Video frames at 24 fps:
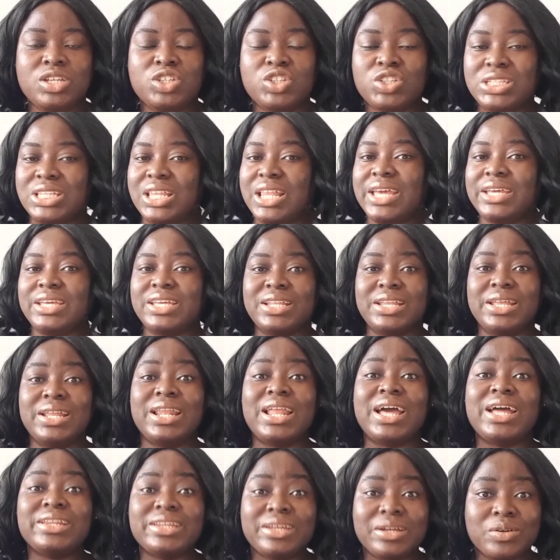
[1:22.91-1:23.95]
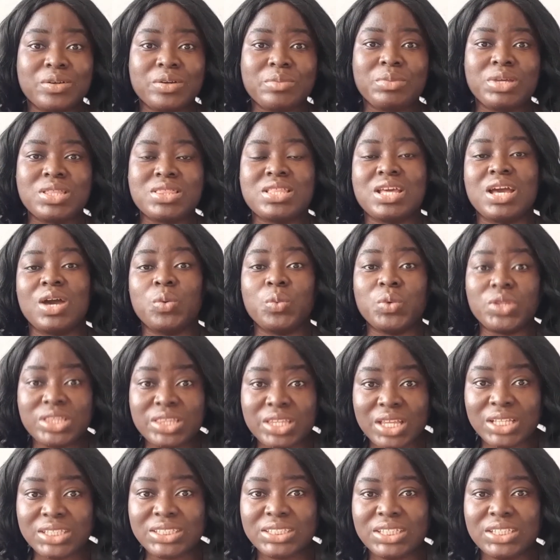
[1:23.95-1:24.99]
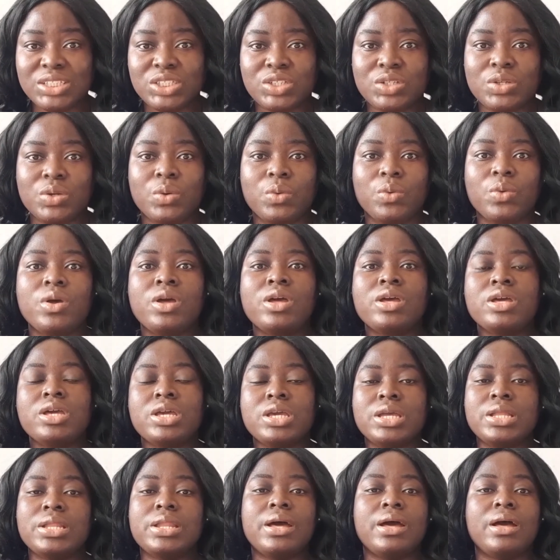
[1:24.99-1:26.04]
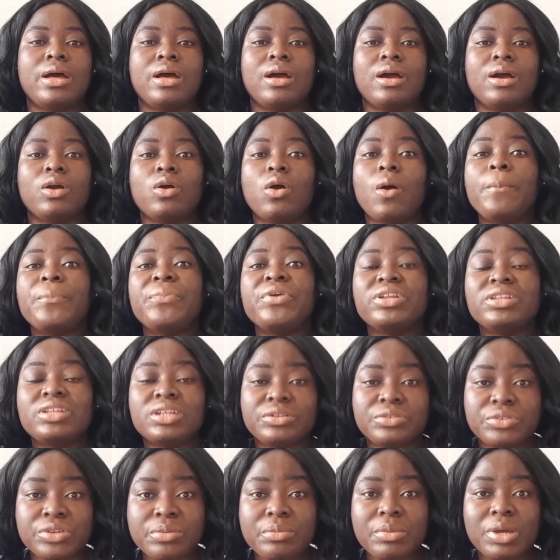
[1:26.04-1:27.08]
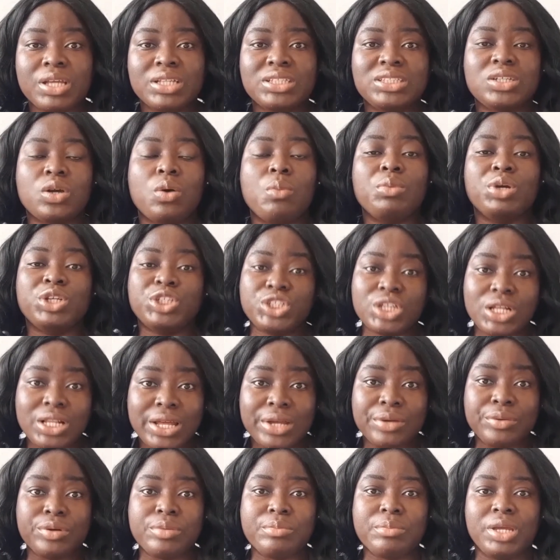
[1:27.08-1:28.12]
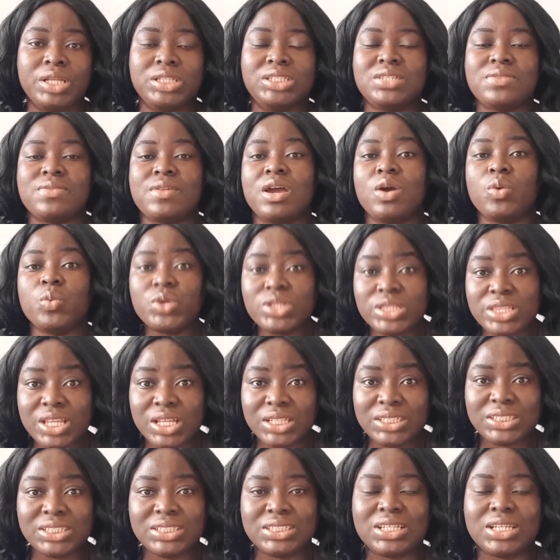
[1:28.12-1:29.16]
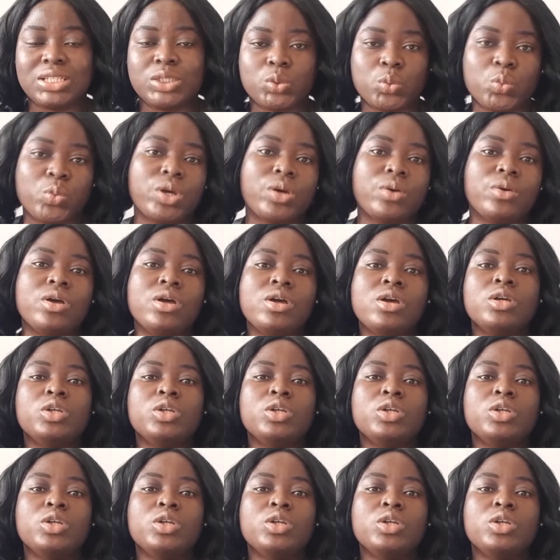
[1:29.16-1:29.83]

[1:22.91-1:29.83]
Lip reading: just like in a land agreement there are witnesses, in corporate agreements, commercial agreements, there are witnesses as well.